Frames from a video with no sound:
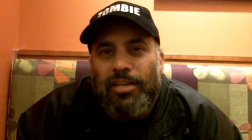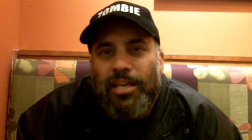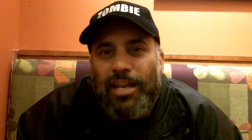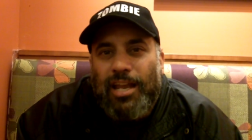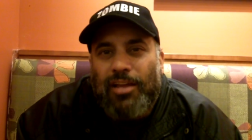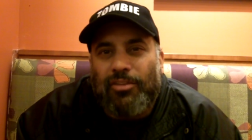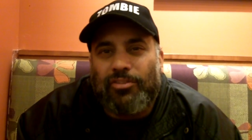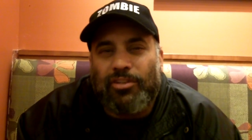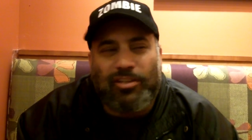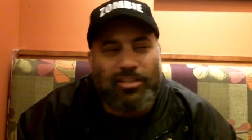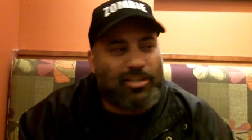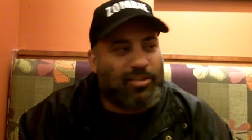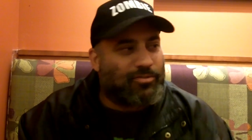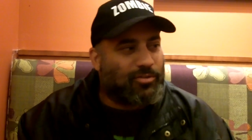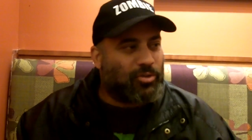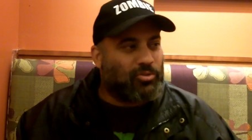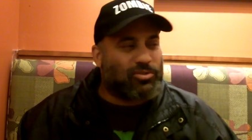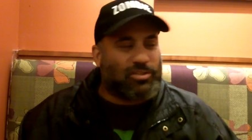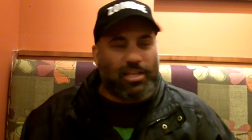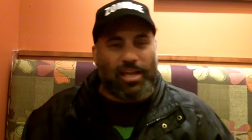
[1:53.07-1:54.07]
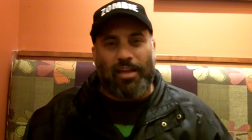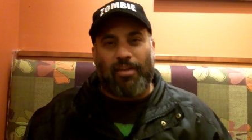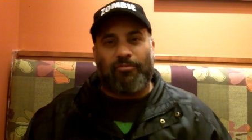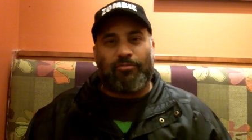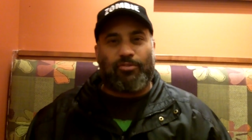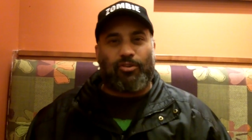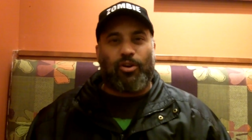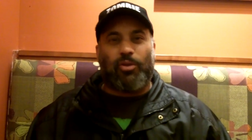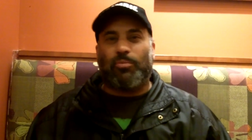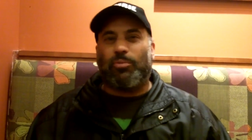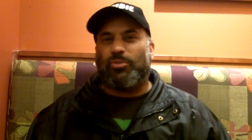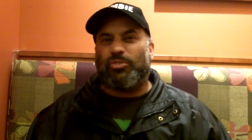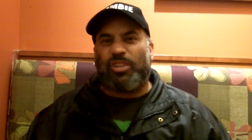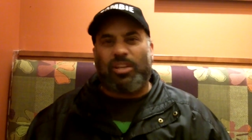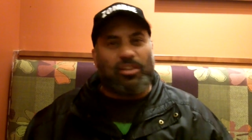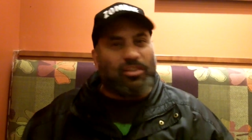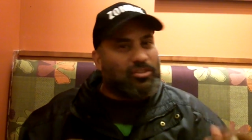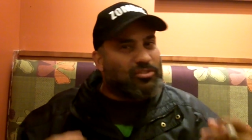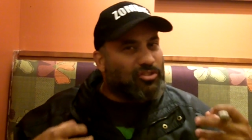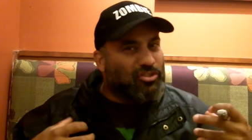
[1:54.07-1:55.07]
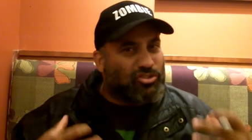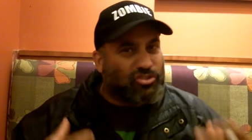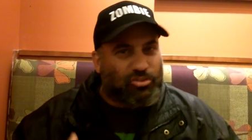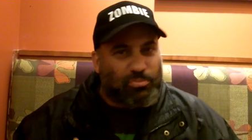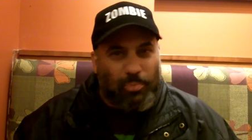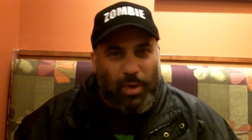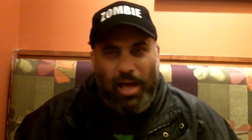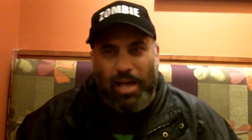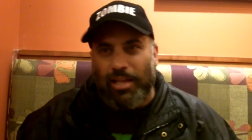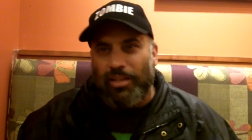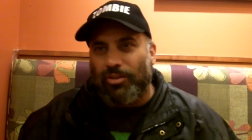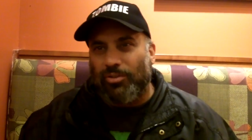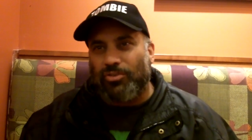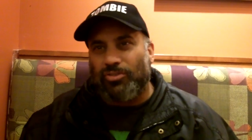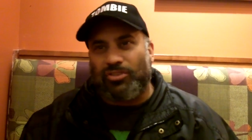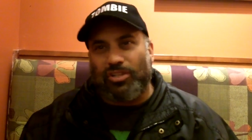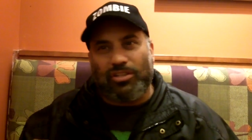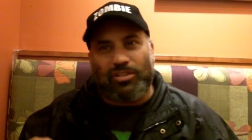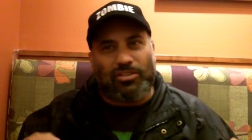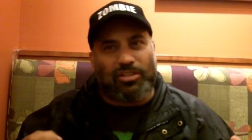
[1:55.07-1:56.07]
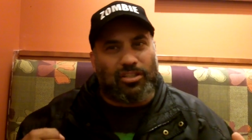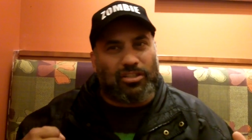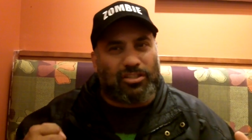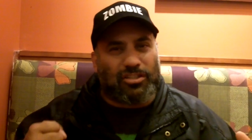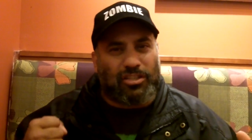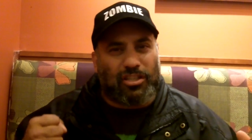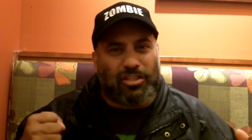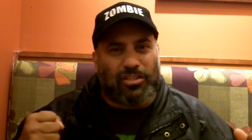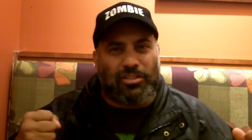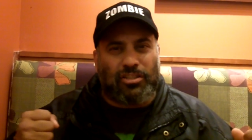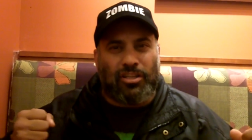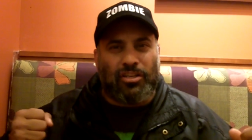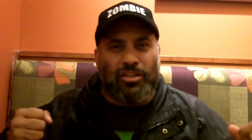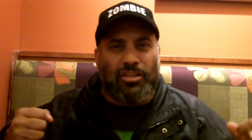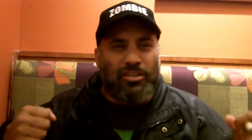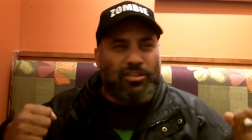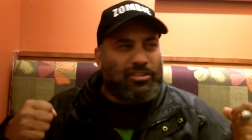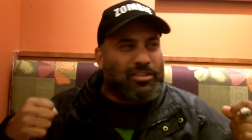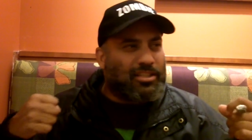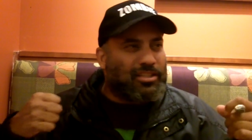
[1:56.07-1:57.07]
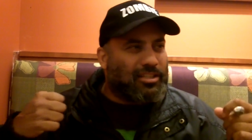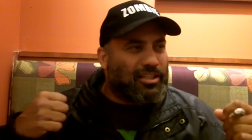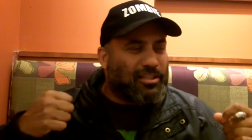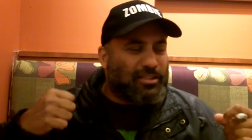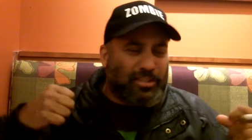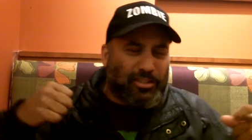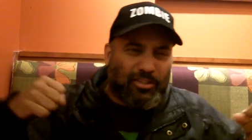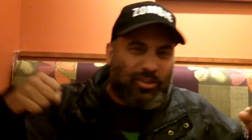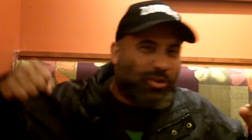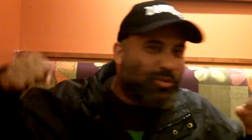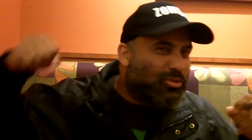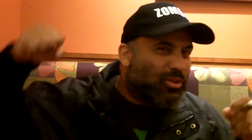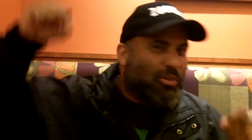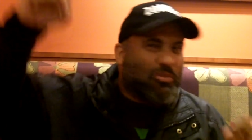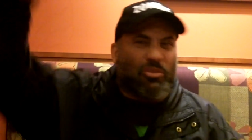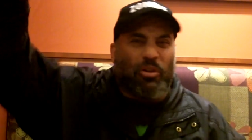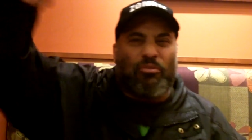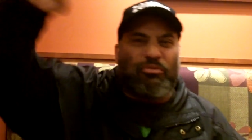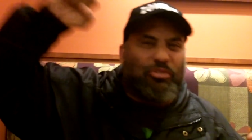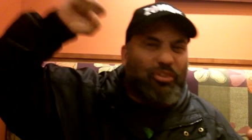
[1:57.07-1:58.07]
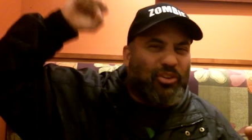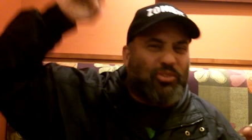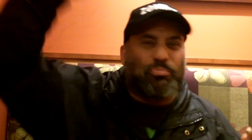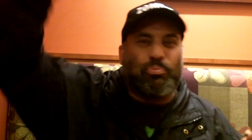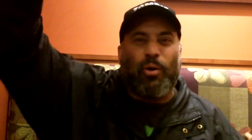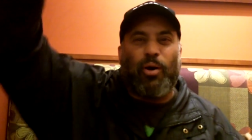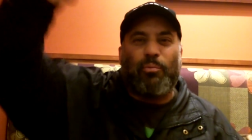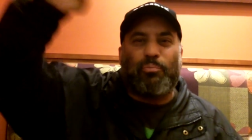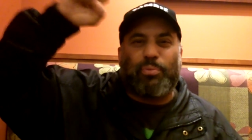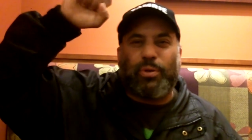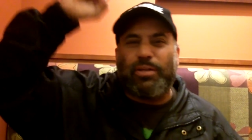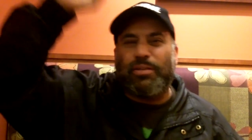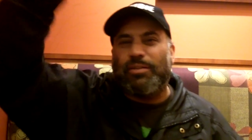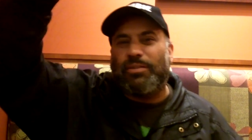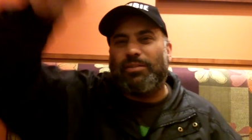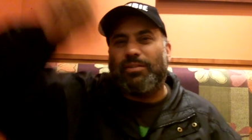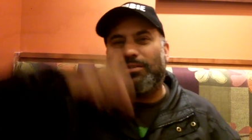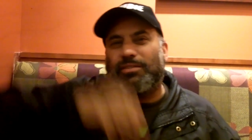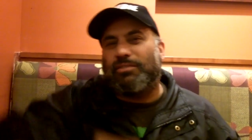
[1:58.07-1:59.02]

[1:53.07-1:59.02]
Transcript: Get out there and give those nonverbals, the smiles, the, the, the, the you know, a fist pumping,